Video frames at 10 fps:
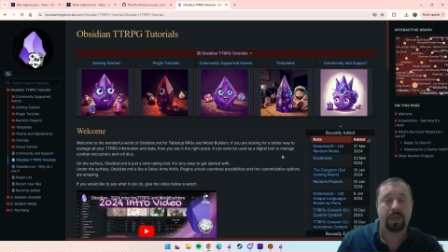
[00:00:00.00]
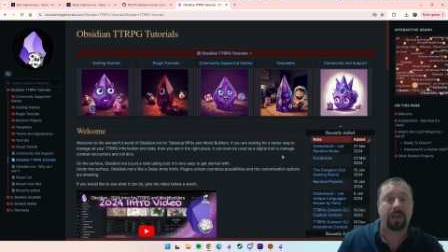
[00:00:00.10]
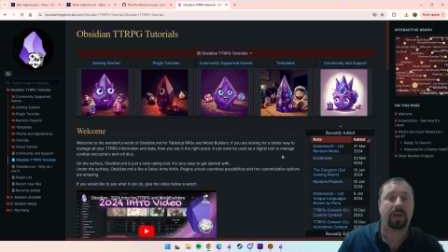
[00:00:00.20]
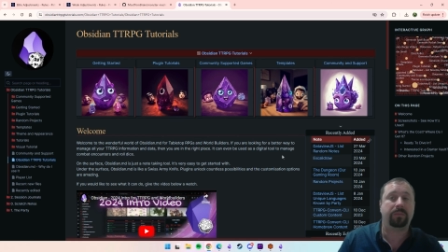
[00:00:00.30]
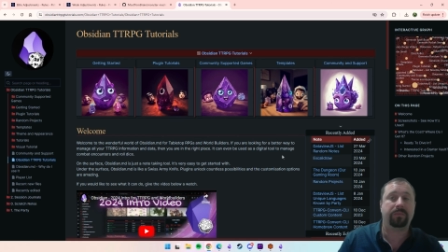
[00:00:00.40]

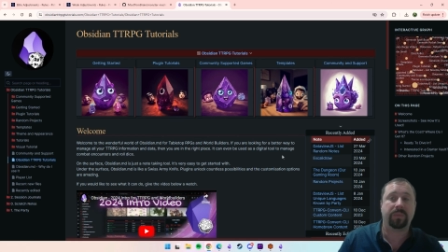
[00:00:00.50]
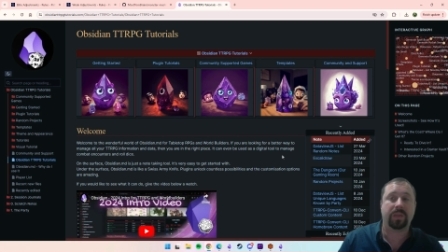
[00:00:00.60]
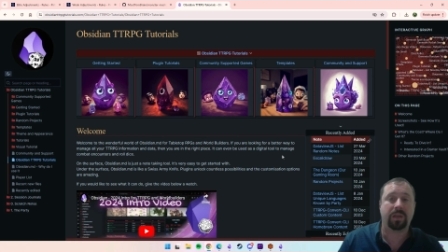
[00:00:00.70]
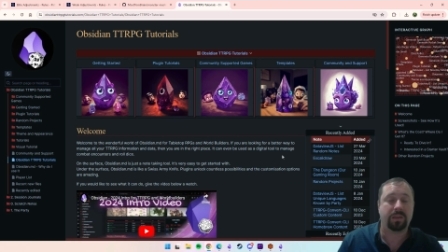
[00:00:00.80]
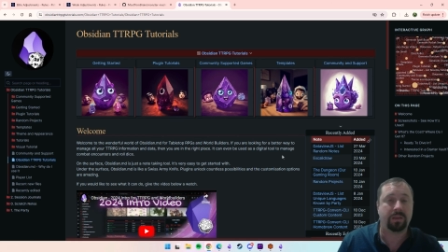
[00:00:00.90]
you
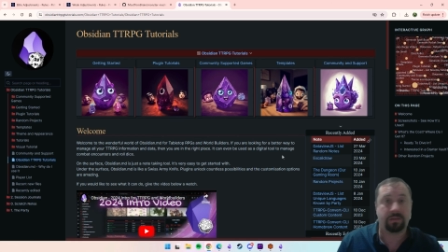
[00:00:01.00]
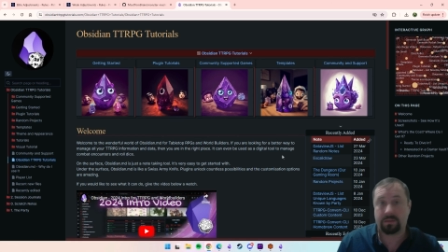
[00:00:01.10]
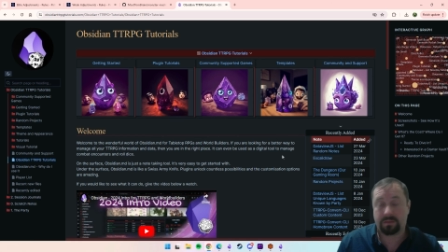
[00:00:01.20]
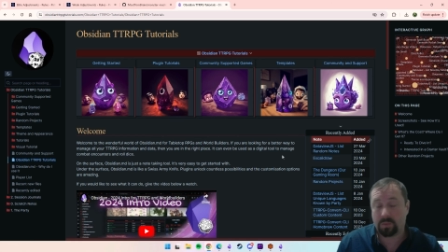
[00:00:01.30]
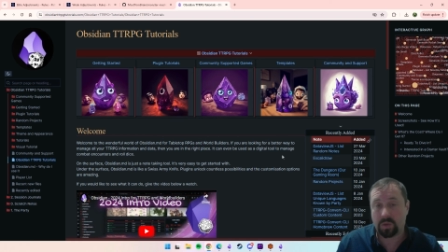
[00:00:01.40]
know,
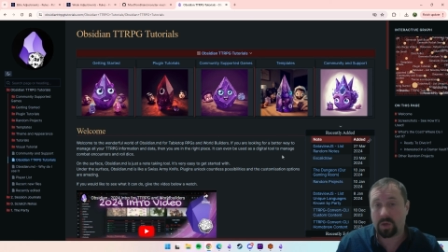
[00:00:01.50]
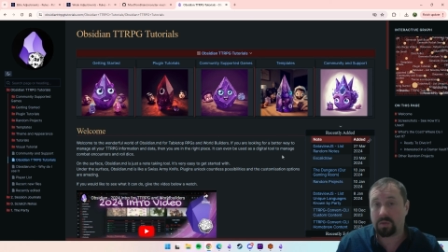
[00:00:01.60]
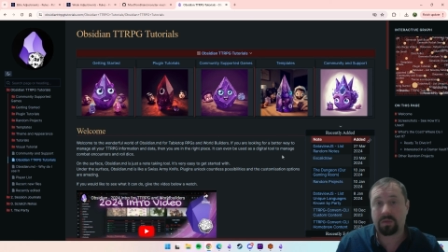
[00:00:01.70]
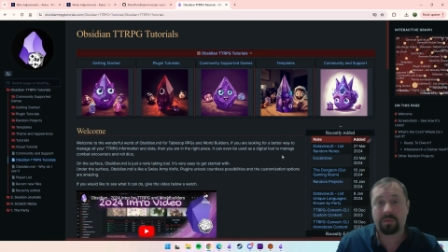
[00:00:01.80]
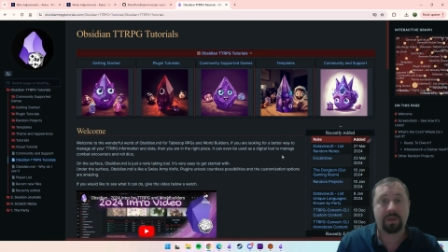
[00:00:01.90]
the
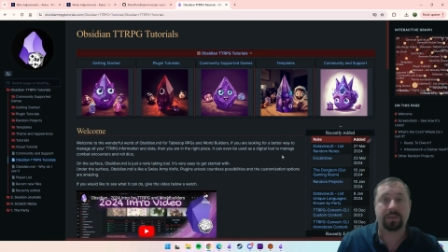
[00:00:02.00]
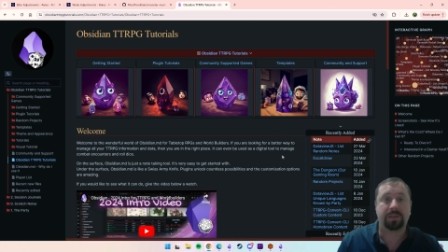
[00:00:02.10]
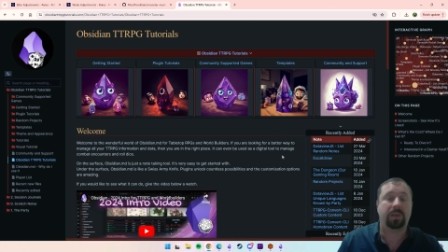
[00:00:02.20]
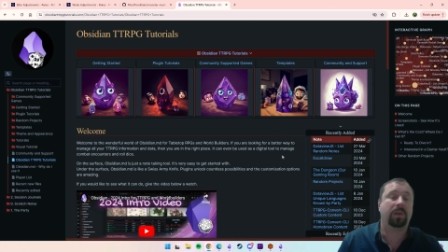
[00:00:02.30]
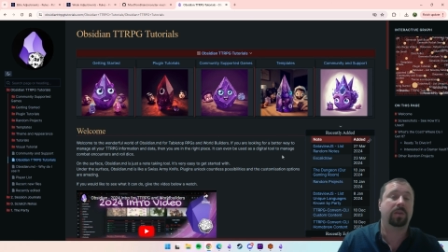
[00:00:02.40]
wealth of things
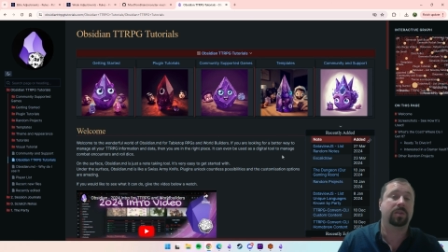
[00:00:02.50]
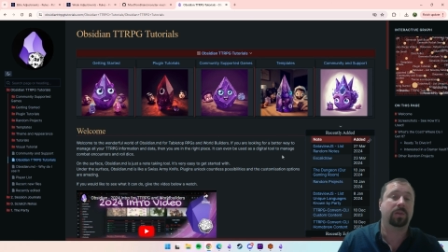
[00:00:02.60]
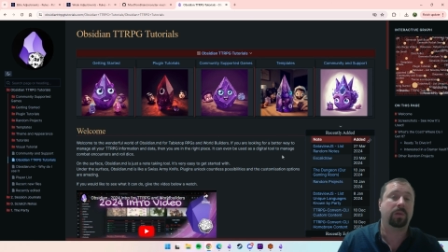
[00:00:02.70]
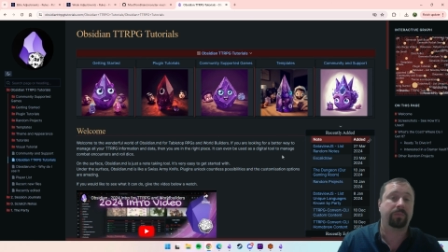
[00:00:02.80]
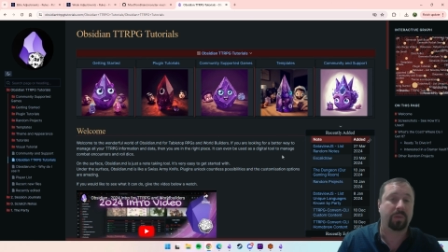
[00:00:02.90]
that you can
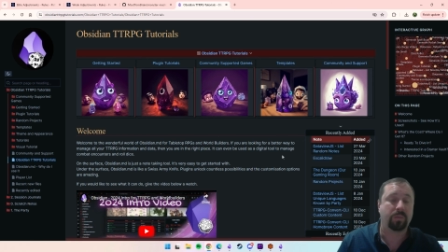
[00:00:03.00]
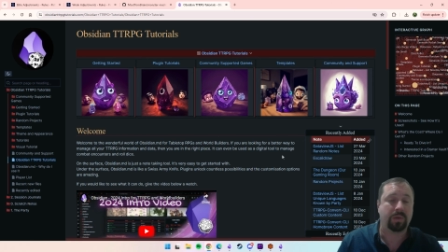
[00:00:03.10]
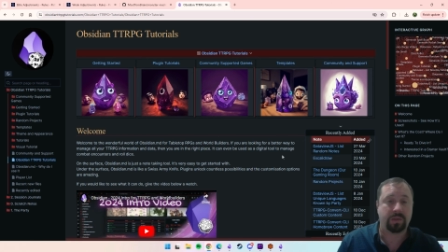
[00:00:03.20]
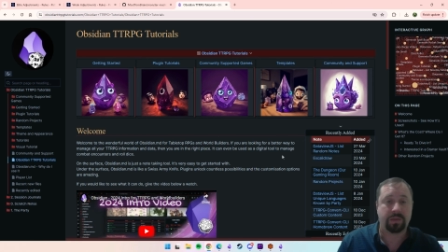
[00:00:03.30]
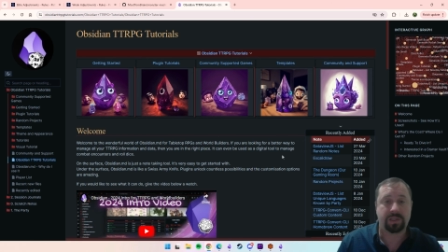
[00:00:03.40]
do
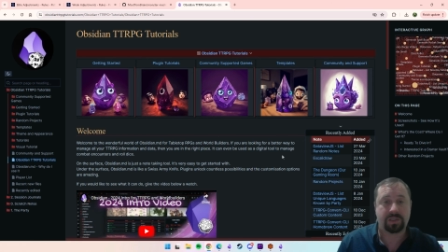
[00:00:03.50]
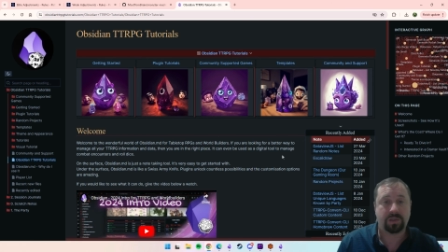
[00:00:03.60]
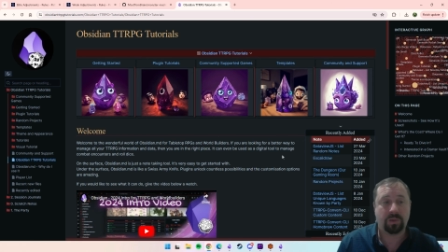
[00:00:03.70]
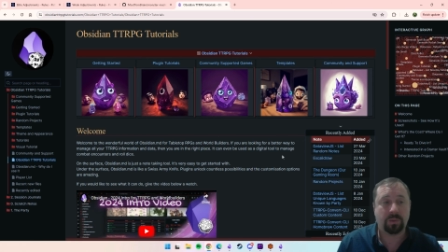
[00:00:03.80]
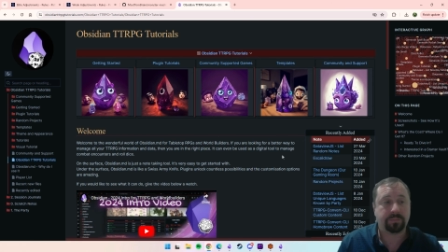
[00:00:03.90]
with this
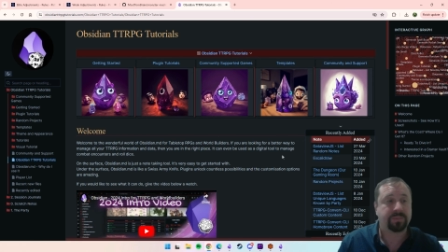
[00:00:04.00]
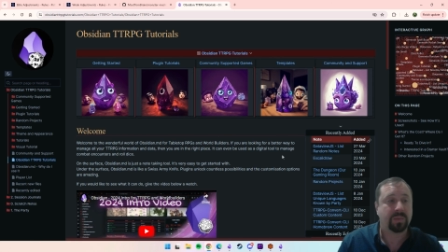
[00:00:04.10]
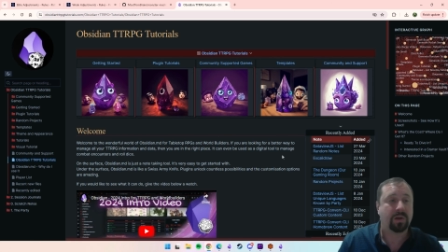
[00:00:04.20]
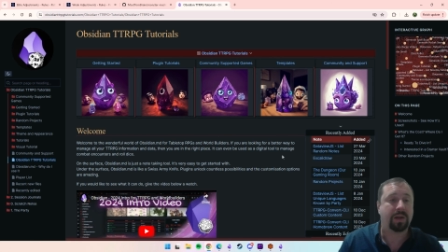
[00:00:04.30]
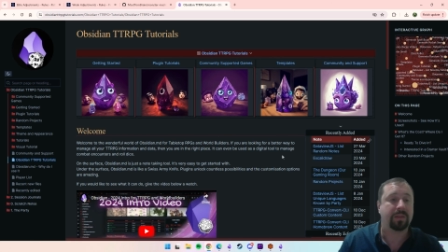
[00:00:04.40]
tool.
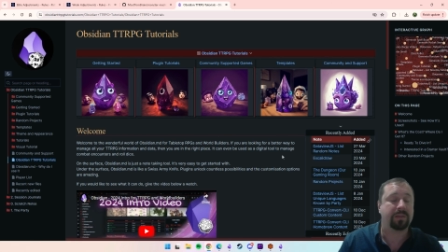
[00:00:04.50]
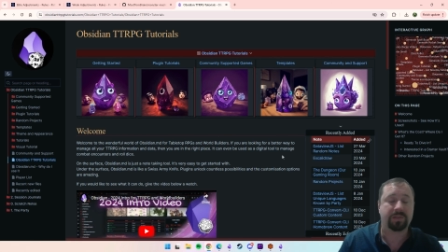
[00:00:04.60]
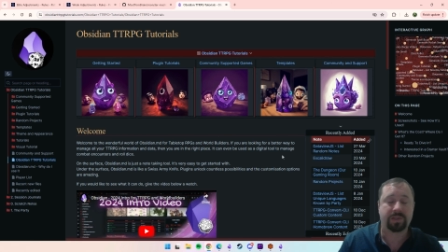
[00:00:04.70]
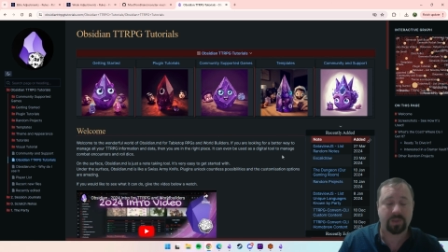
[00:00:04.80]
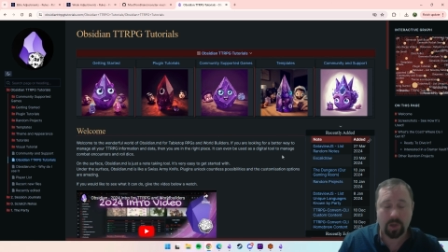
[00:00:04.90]
All right,
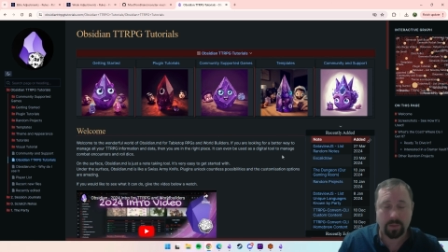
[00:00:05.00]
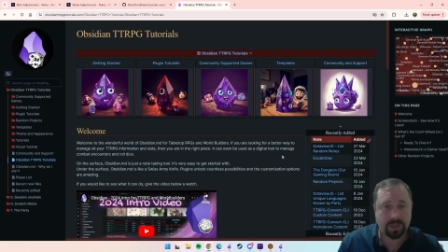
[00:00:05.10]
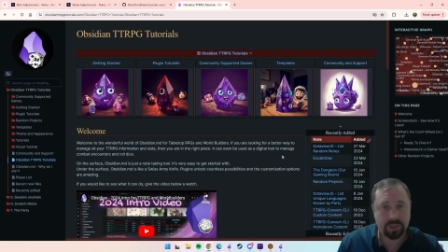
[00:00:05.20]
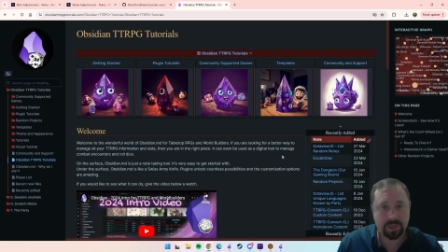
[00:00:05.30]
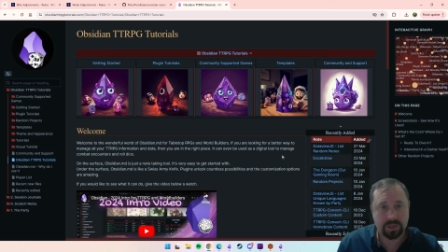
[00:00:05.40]
there's so
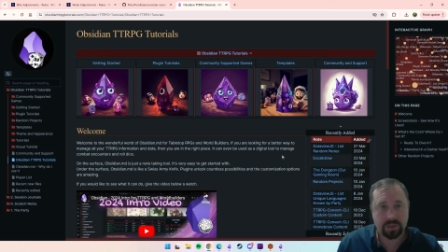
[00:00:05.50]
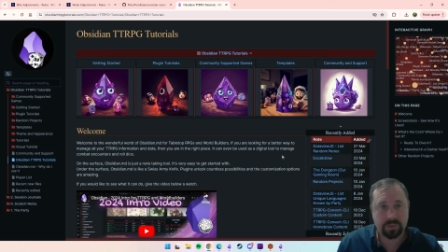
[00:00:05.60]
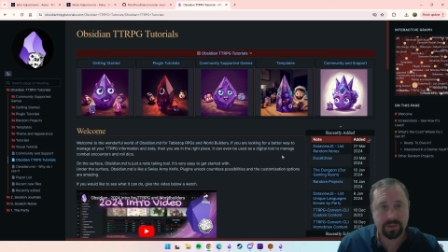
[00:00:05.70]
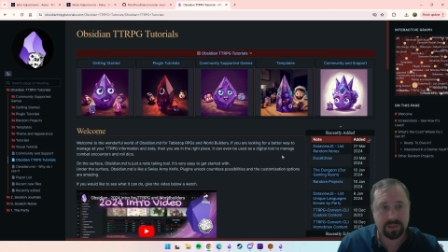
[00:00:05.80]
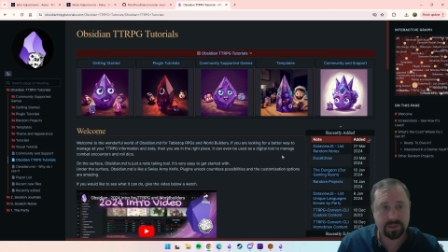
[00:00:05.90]
much you can do
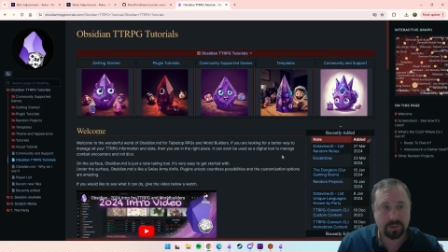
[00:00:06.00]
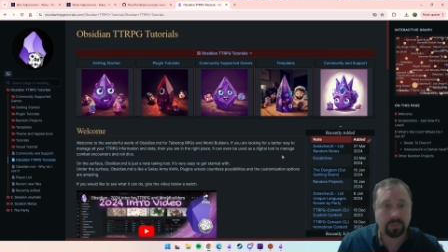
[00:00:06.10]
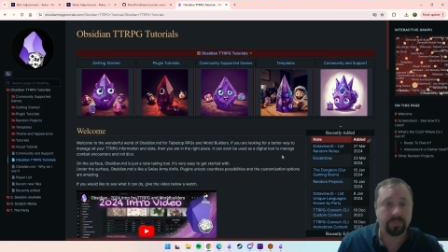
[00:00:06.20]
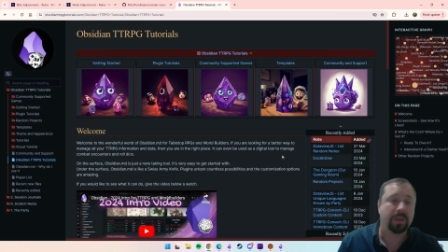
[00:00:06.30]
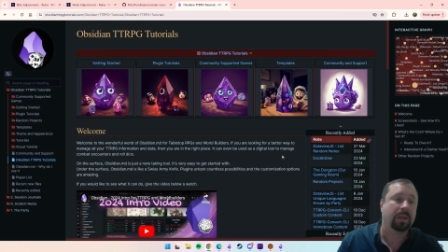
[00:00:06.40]
with this tool.